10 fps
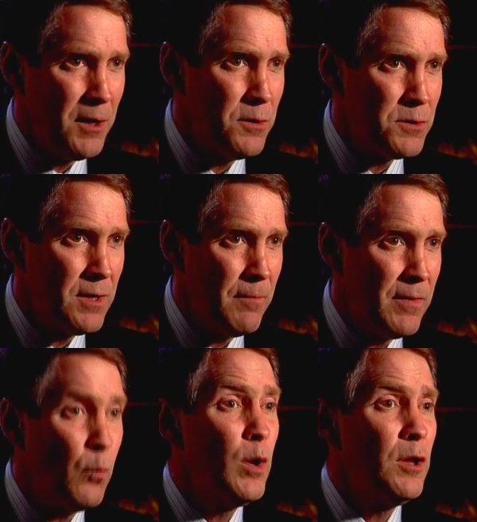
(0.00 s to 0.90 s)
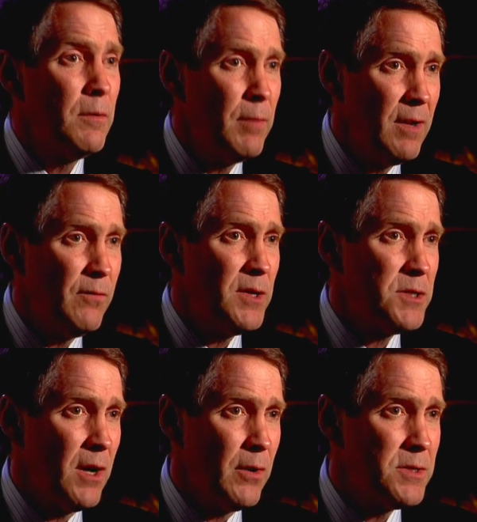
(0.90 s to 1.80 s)
leadership that we are the
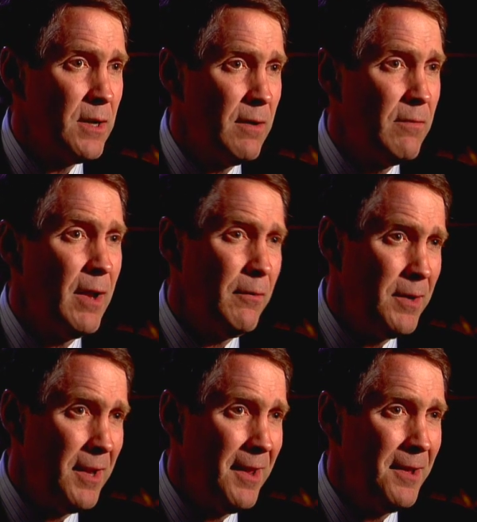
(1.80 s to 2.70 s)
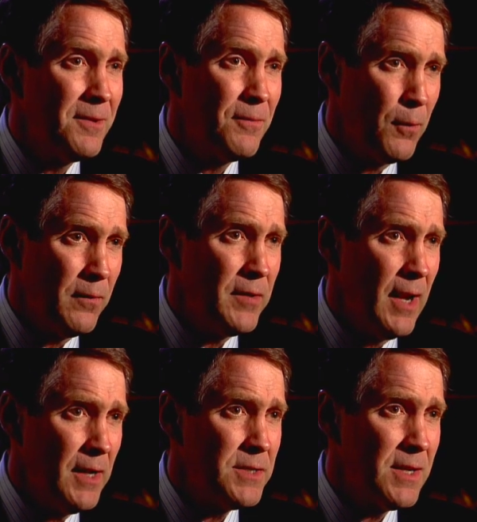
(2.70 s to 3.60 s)
beneficiaries of every day on the floor of the
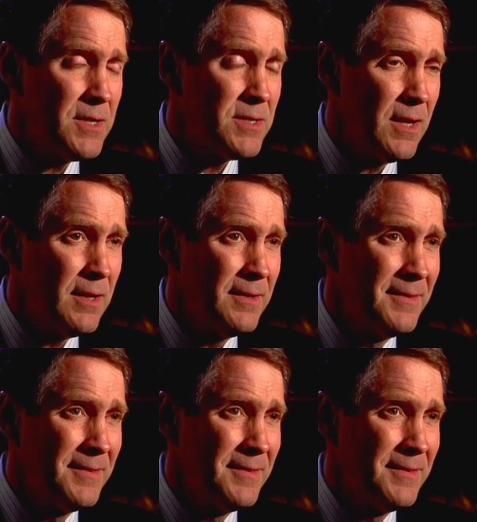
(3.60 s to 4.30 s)
United States Senate.